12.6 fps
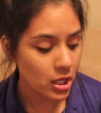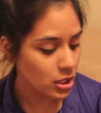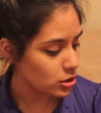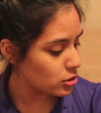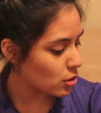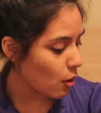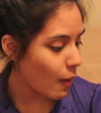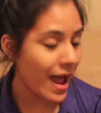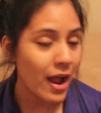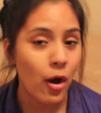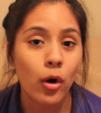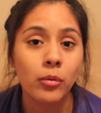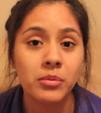So I
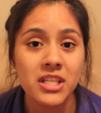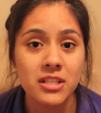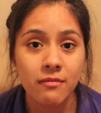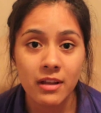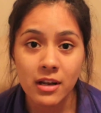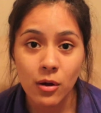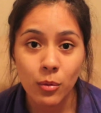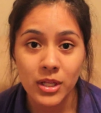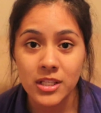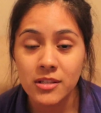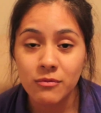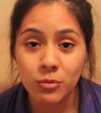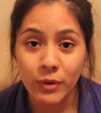hope this video
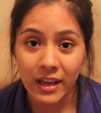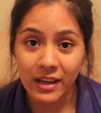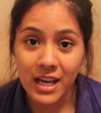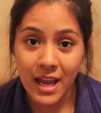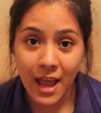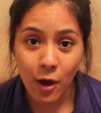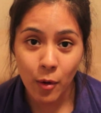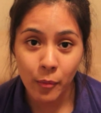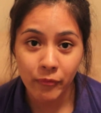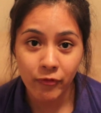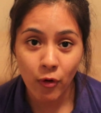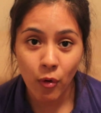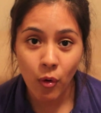was very
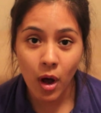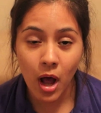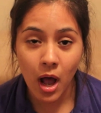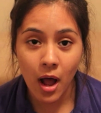helpful.